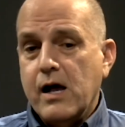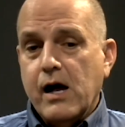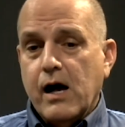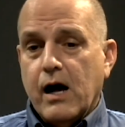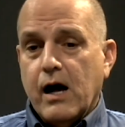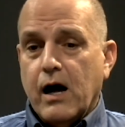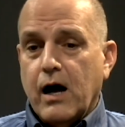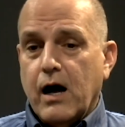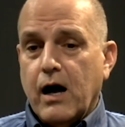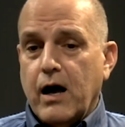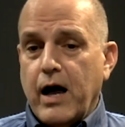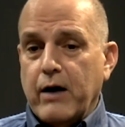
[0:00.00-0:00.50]

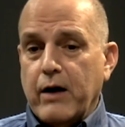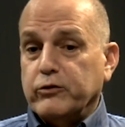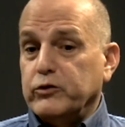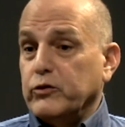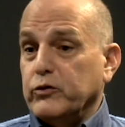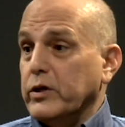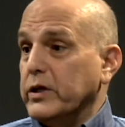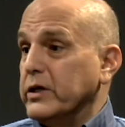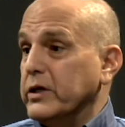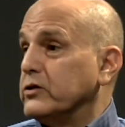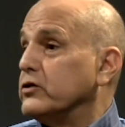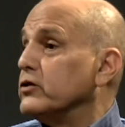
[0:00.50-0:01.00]
Uh, I was
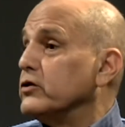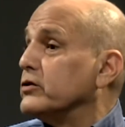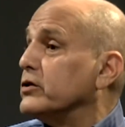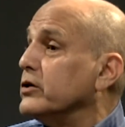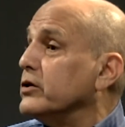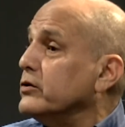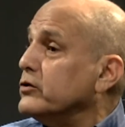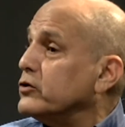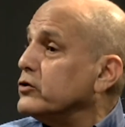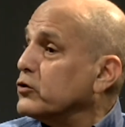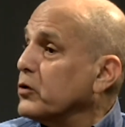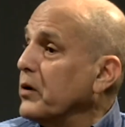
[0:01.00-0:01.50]
really interested in
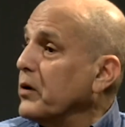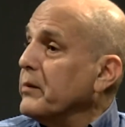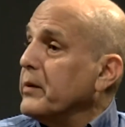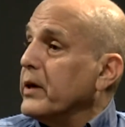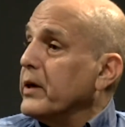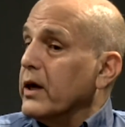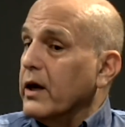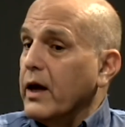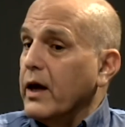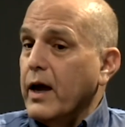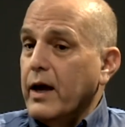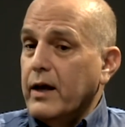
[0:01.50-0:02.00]
swimming,
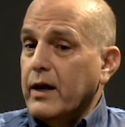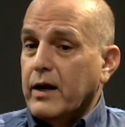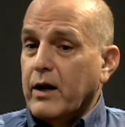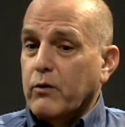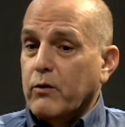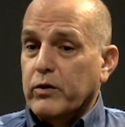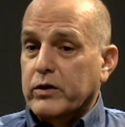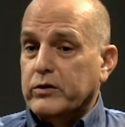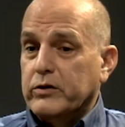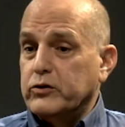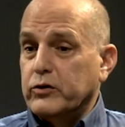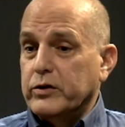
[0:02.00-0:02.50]
and I would
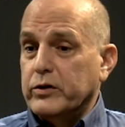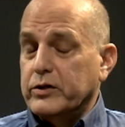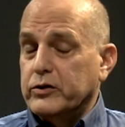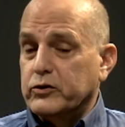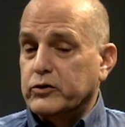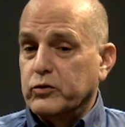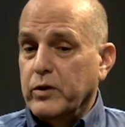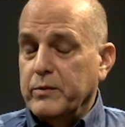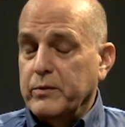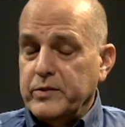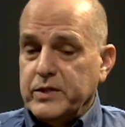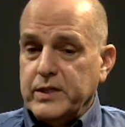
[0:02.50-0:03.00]
have joined the
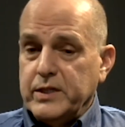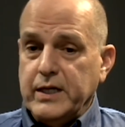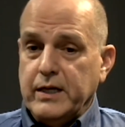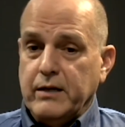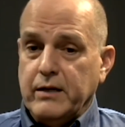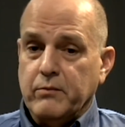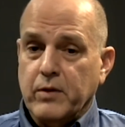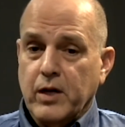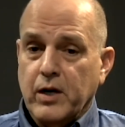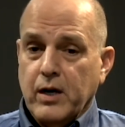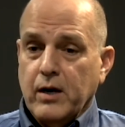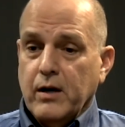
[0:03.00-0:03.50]
swim team,
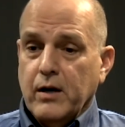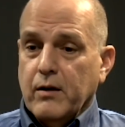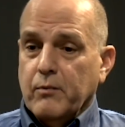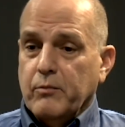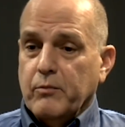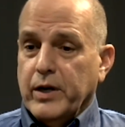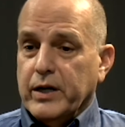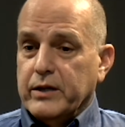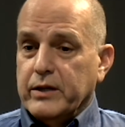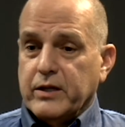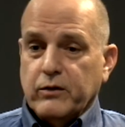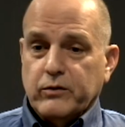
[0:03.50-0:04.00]

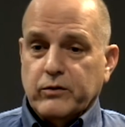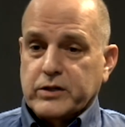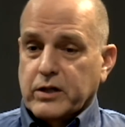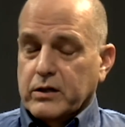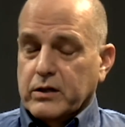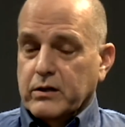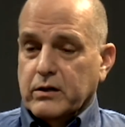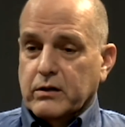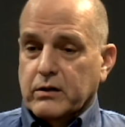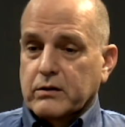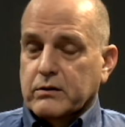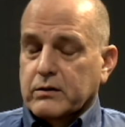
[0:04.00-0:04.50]
but there was a
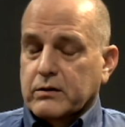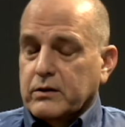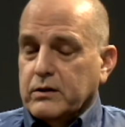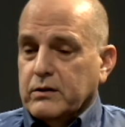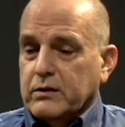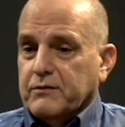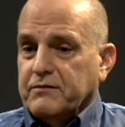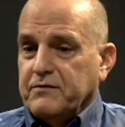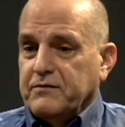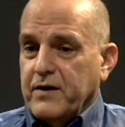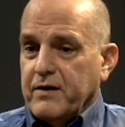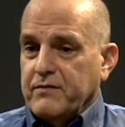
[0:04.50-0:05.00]
little
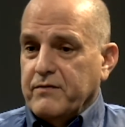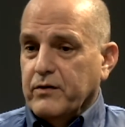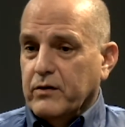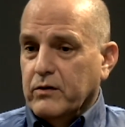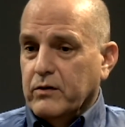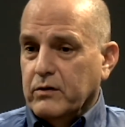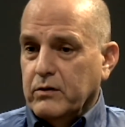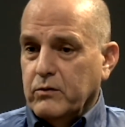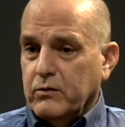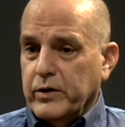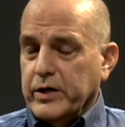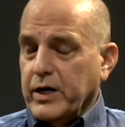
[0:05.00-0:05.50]

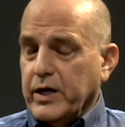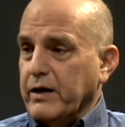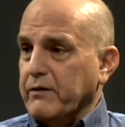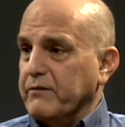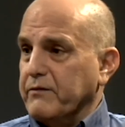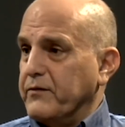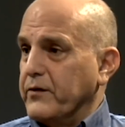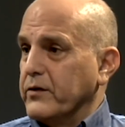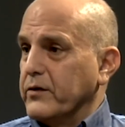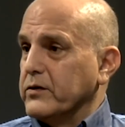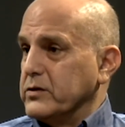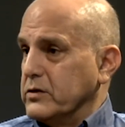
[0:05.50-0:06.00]
kerfuffle when I
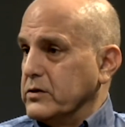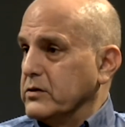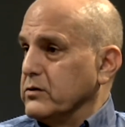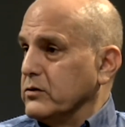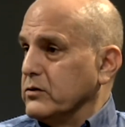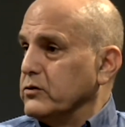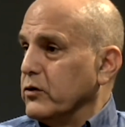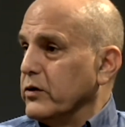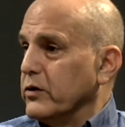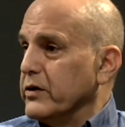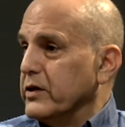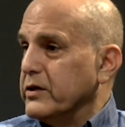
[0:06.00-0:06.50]
first
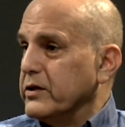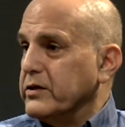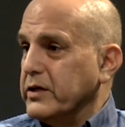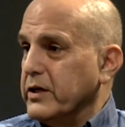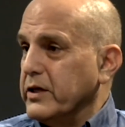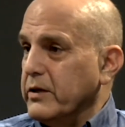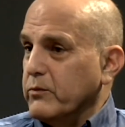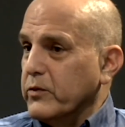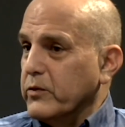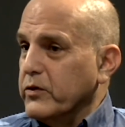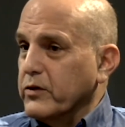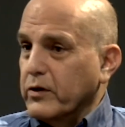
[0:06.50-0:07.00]
joined the team
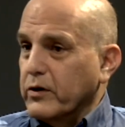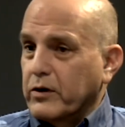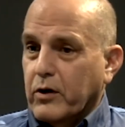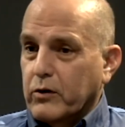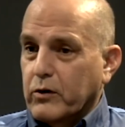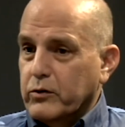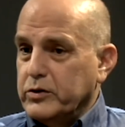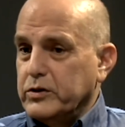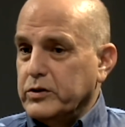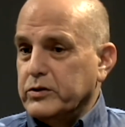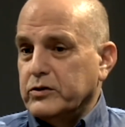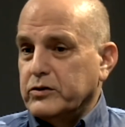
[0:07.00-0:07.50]
with the
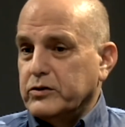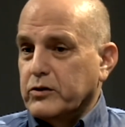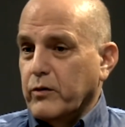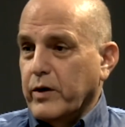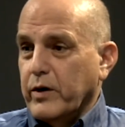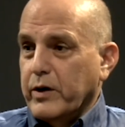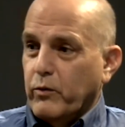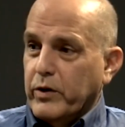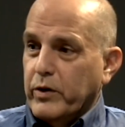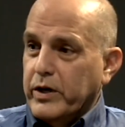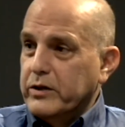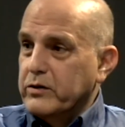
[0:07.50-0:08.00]
coach, and so I
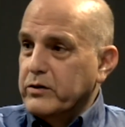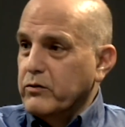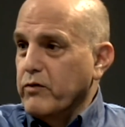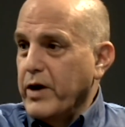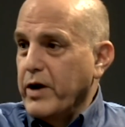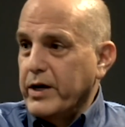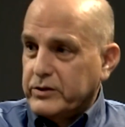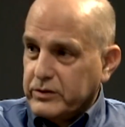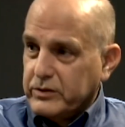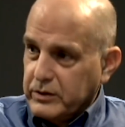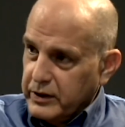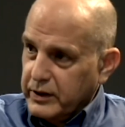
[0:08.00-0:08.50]
went into
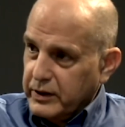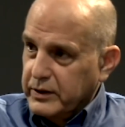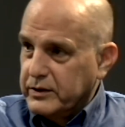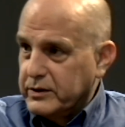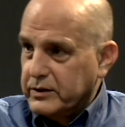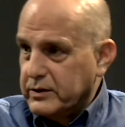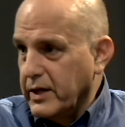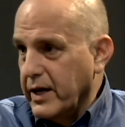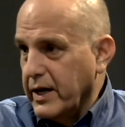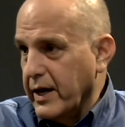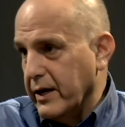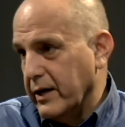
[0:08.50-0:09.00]
wrestling
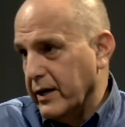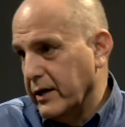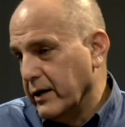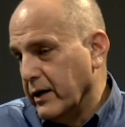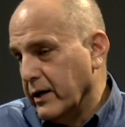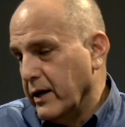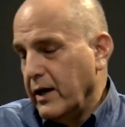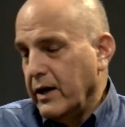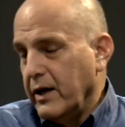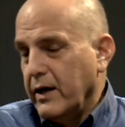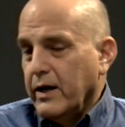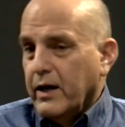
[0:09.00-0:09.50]
instead. And,
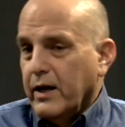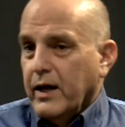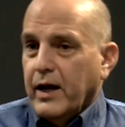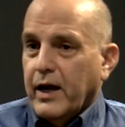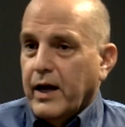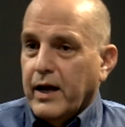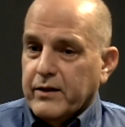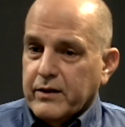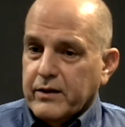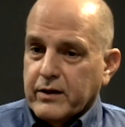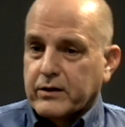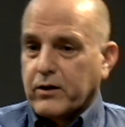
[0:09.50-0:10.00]

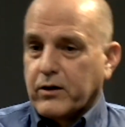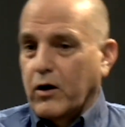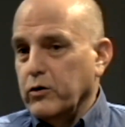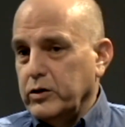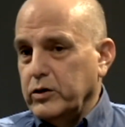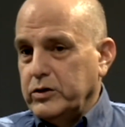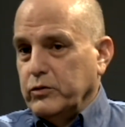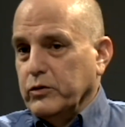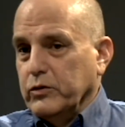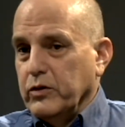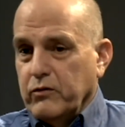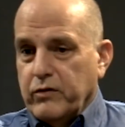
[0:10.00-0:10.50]
and the coach
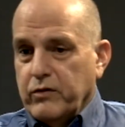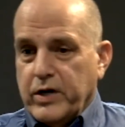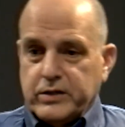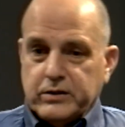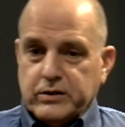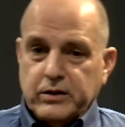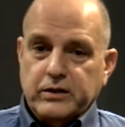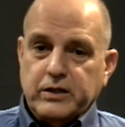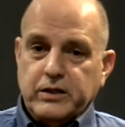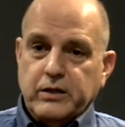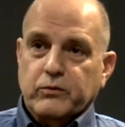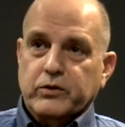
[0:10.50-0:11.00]
from the wrestling
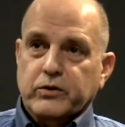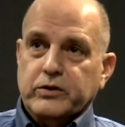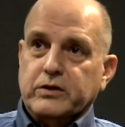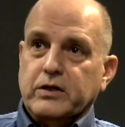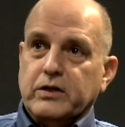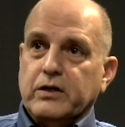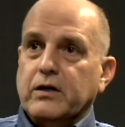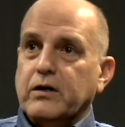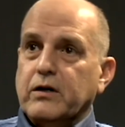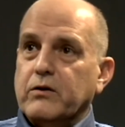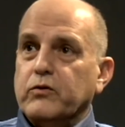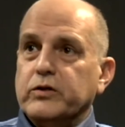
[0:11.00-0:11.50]
team was
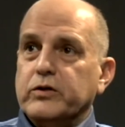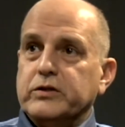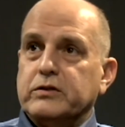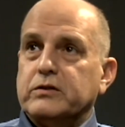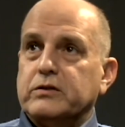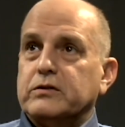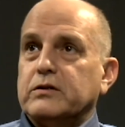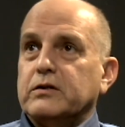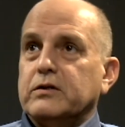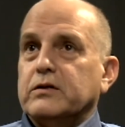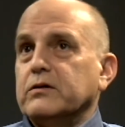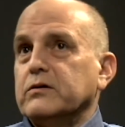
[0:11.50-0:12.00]
a, uh, was,
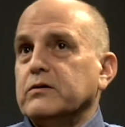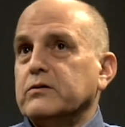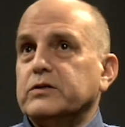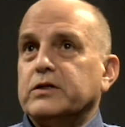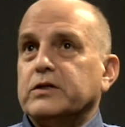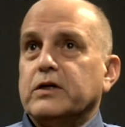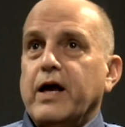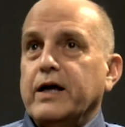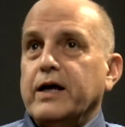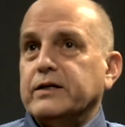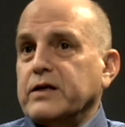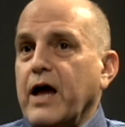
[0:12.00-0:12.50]
was a
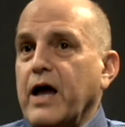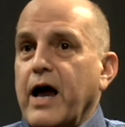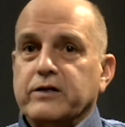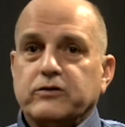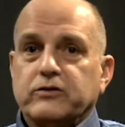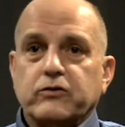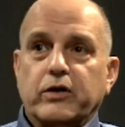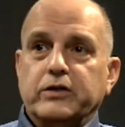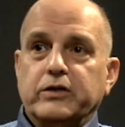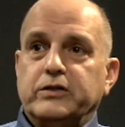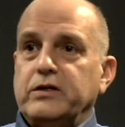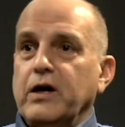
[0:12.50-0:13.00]
nice guy, so
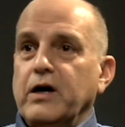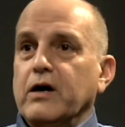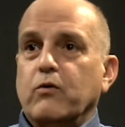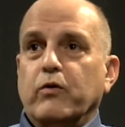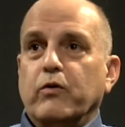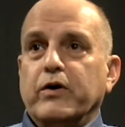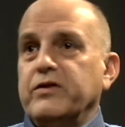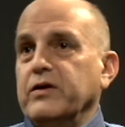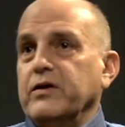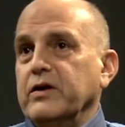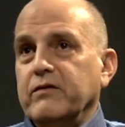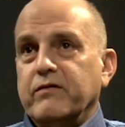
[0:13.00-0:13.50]
I stuck
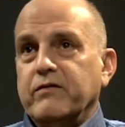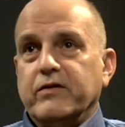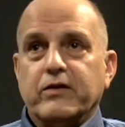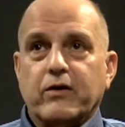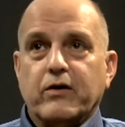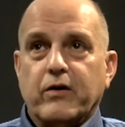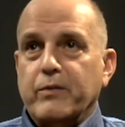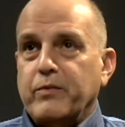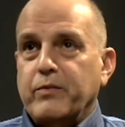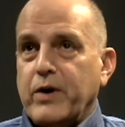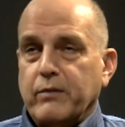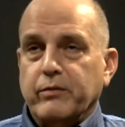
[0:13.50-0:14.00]
with it, even though I
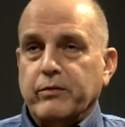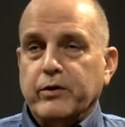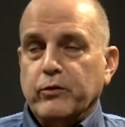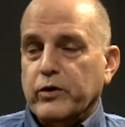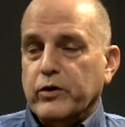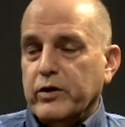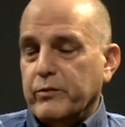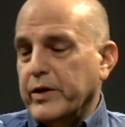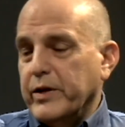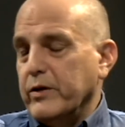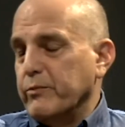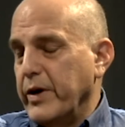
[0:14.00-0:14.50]
probably would have
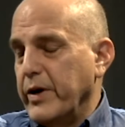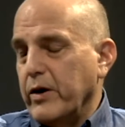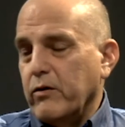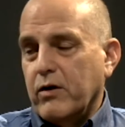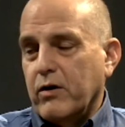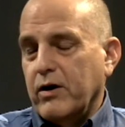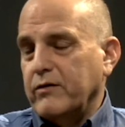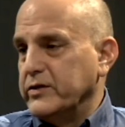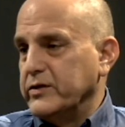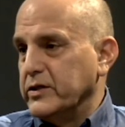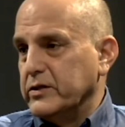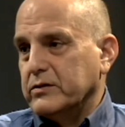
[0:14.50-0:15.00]
been better
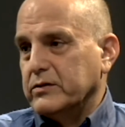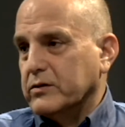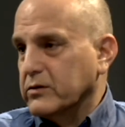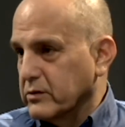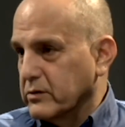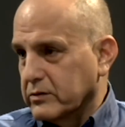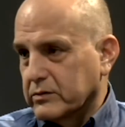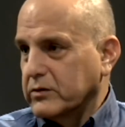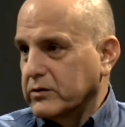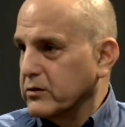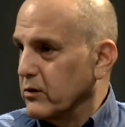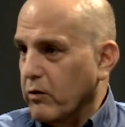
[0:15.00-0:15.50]
off just
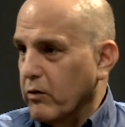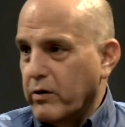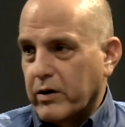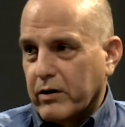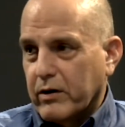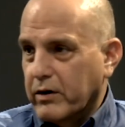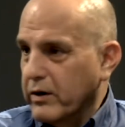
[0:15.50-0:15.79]
going to